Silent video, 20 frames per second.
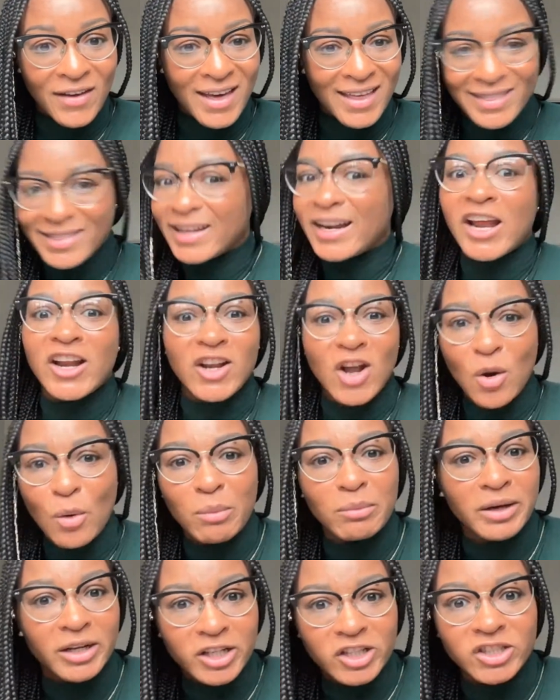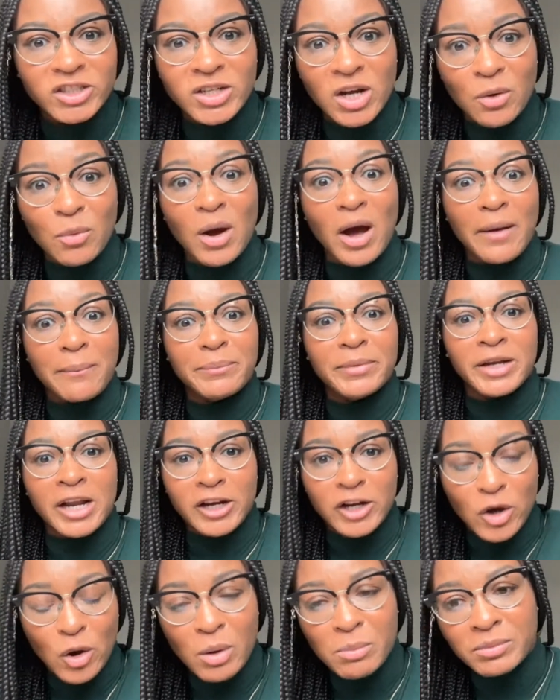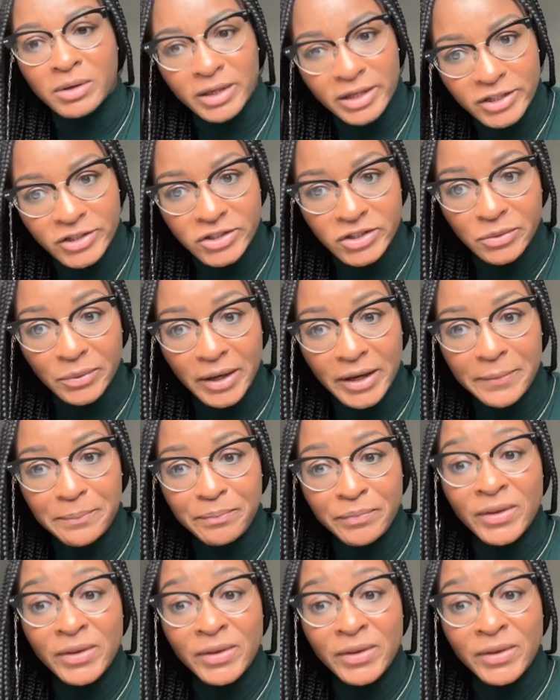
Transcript: then I know I'm going to show up and I know I'm going to do it.